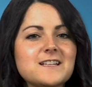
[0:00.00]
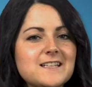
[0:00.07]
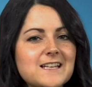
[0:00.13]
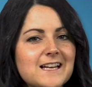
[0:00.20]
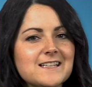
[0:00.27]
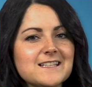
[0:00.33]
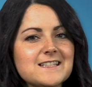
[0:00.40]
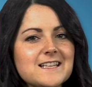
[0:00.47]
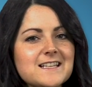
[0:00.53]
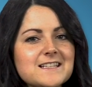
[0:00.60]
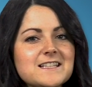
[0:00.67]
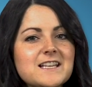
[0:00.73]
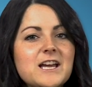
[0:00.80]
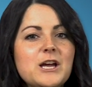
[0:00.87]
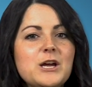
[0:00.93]

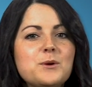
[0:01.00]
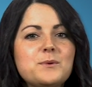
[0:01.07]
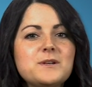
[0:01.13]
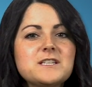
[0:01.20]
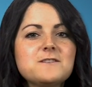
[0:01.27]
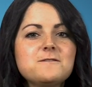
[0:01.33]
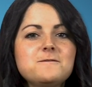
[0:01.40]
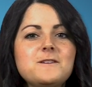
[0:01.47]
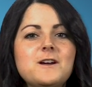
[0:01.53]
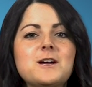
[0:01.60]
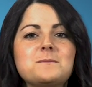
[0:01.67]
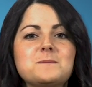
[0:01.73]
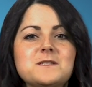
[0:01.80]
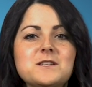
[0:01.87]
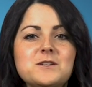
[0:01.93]
analysis, which
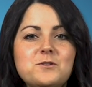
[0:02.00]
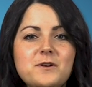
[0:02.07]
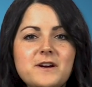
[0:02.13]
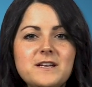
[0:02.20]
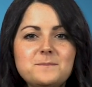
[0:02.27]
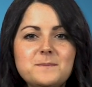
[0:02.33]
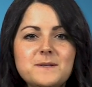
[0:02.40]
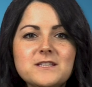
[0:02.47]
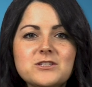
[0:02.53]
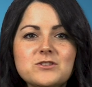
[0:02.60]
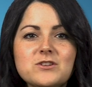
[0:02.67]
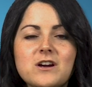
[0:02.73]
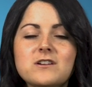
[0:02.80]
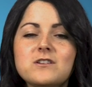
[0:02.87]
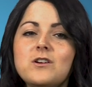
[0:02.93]
confirmed the coin had
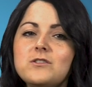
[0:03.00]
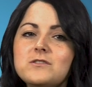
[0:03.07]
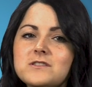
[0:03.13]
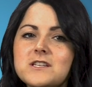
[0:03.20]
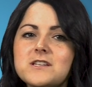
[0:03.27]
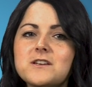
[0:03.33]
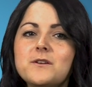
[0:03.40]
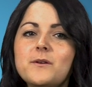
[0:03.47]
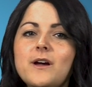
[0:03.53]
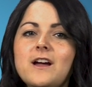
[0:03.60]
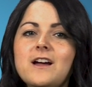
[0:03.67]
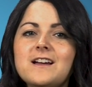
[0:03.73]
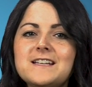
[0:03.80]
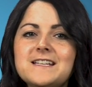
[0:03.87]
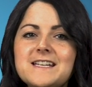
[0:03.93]
struck onto
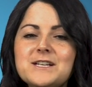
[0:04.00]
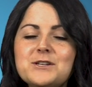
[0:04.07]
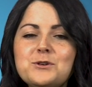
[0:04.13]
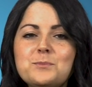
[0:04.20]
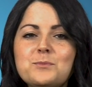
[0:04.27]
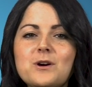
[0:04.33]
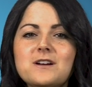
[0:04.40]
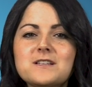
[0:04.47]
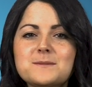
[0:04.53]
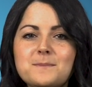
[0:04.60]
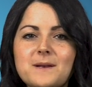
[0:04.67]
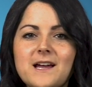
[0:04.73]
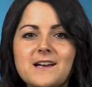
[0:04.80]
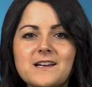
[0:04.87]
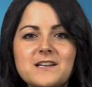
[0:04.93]
a nickel brass
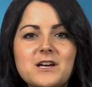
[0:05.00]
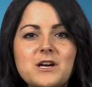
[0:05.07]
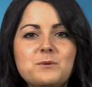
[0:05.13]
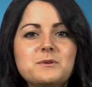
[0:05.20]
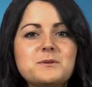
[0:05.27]
blank,